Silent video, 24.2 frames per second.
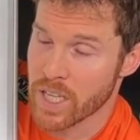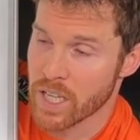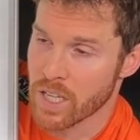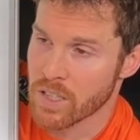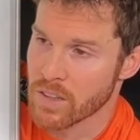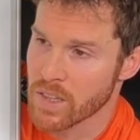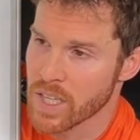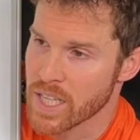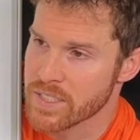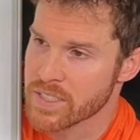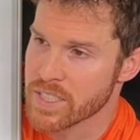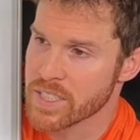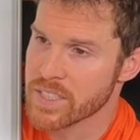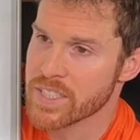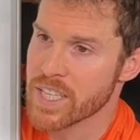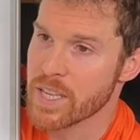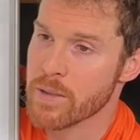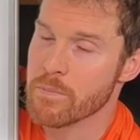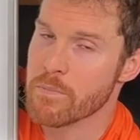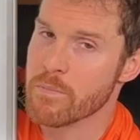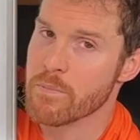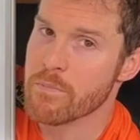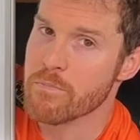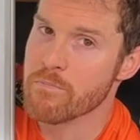Unless it's a
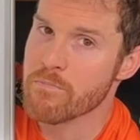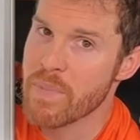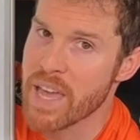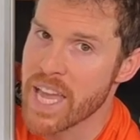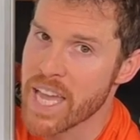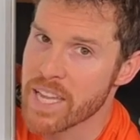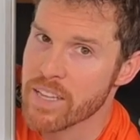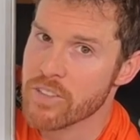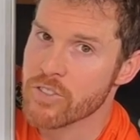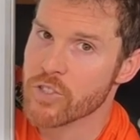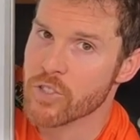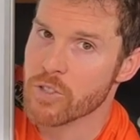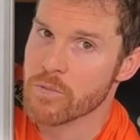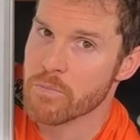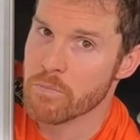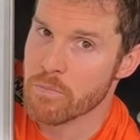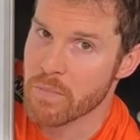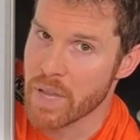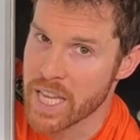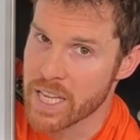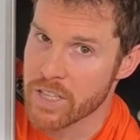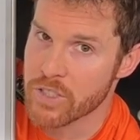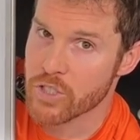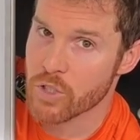major,
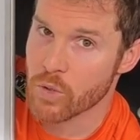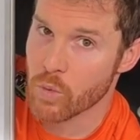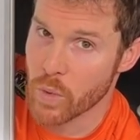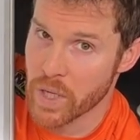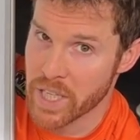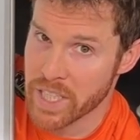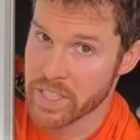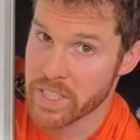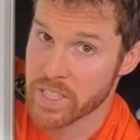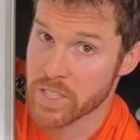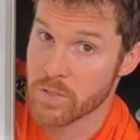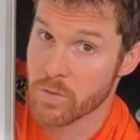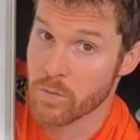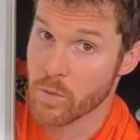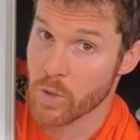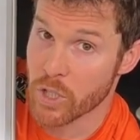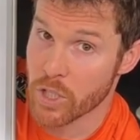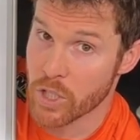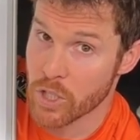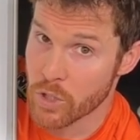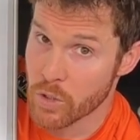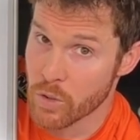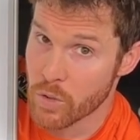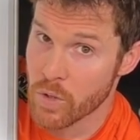major weakness for
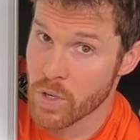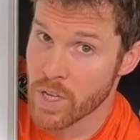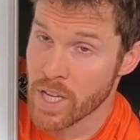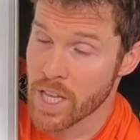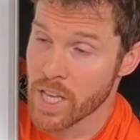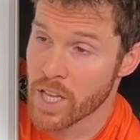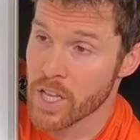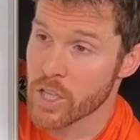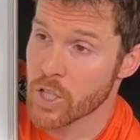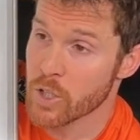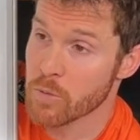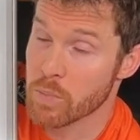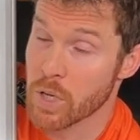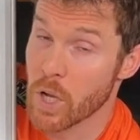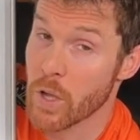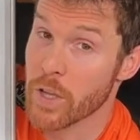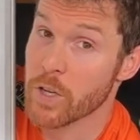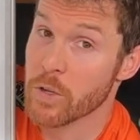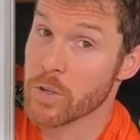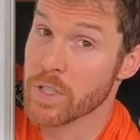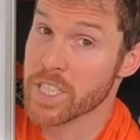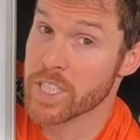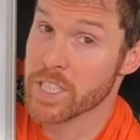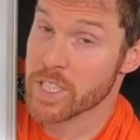you, you probably
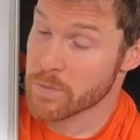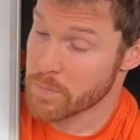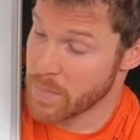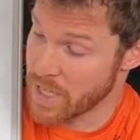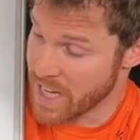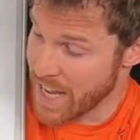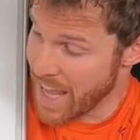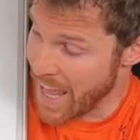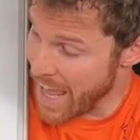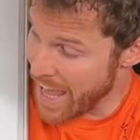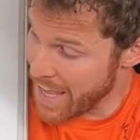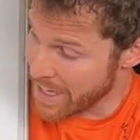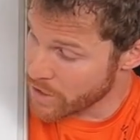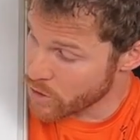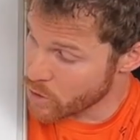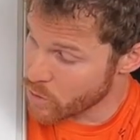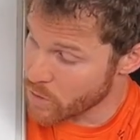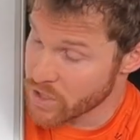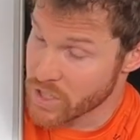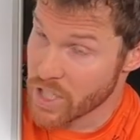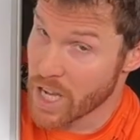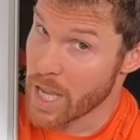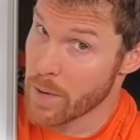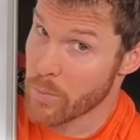don't need to spend extra
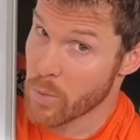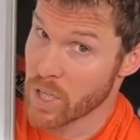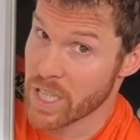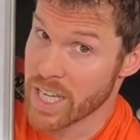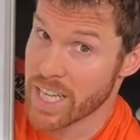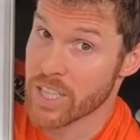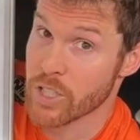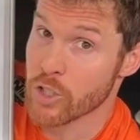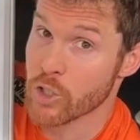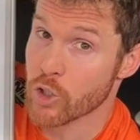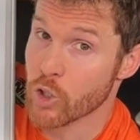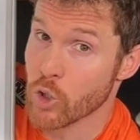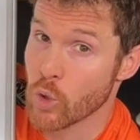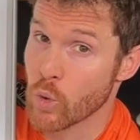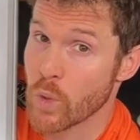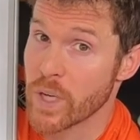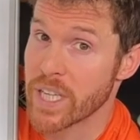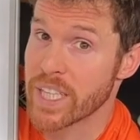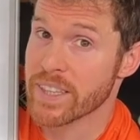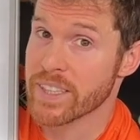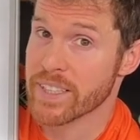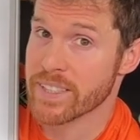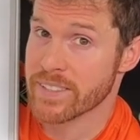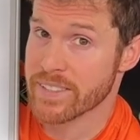time on it
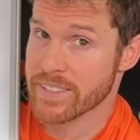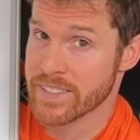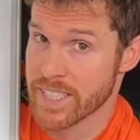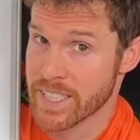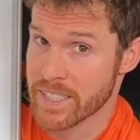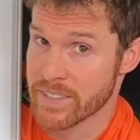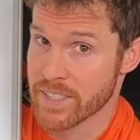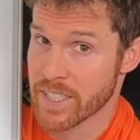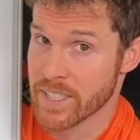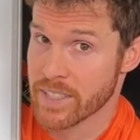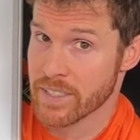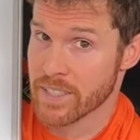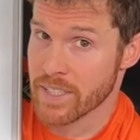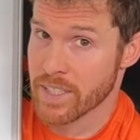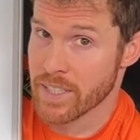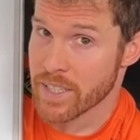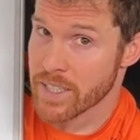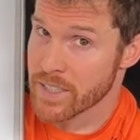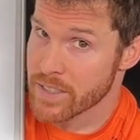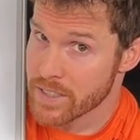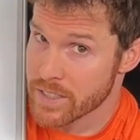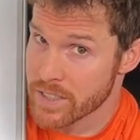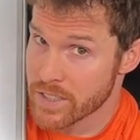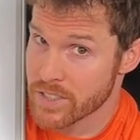during the season.
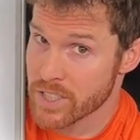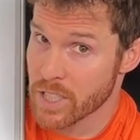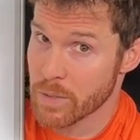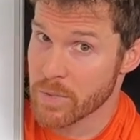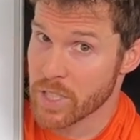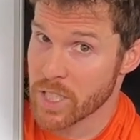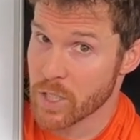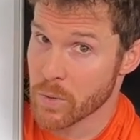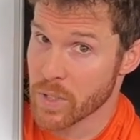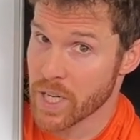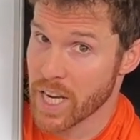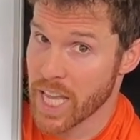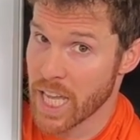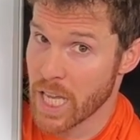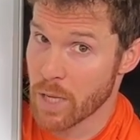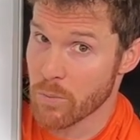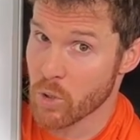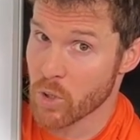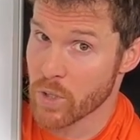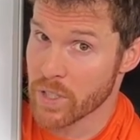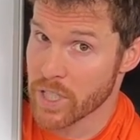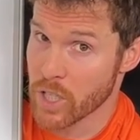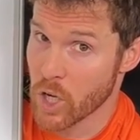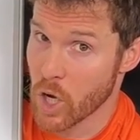This is something you want to
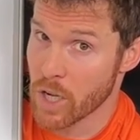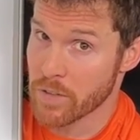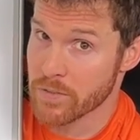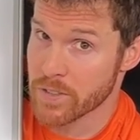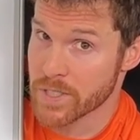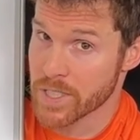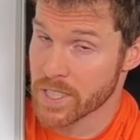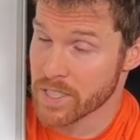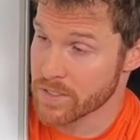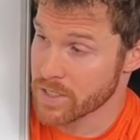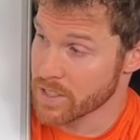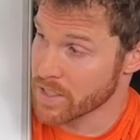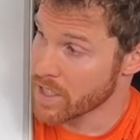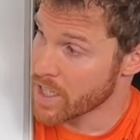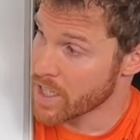hammer in the off season.